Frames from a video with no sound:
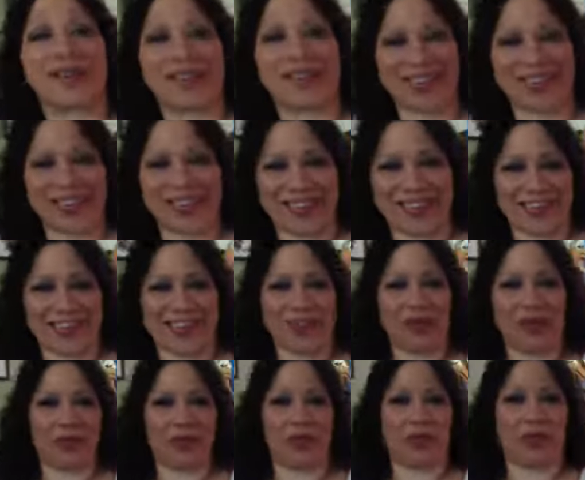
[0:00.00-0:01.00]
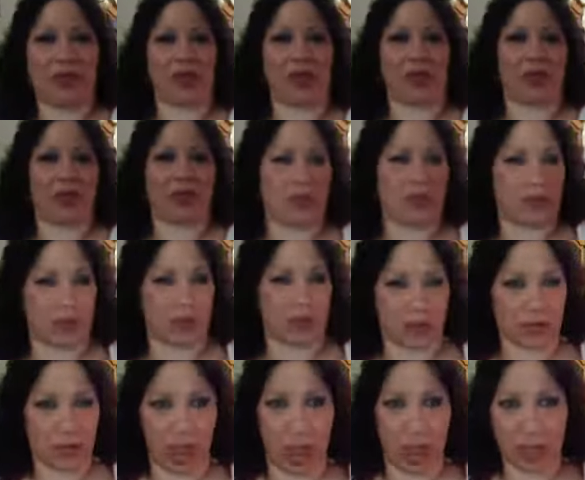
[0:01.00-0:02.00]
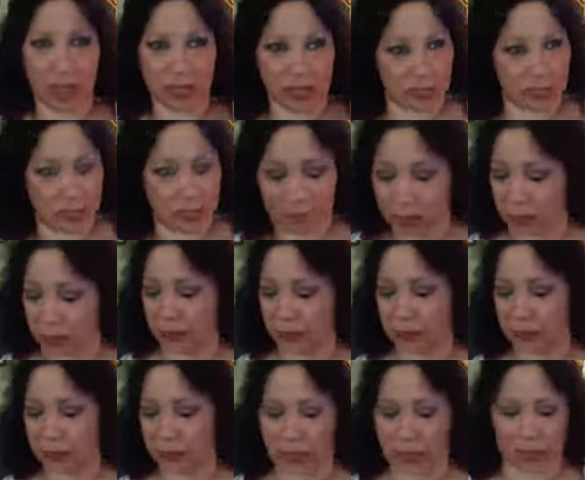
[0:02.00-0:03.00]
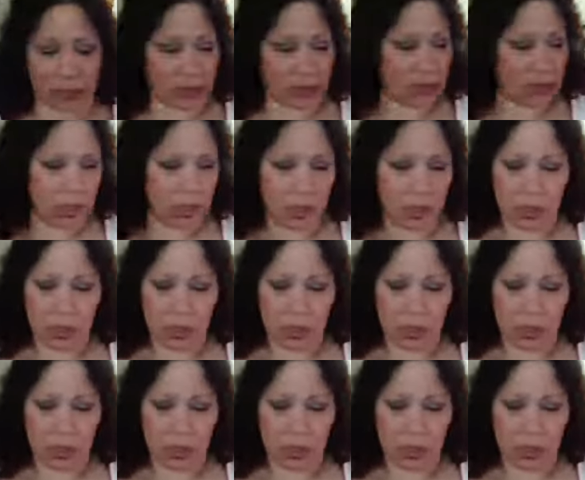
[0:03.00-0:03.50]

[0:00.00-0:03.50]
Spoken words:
Okay. Oracle of the Unicorn. Awesome, beautiful deck.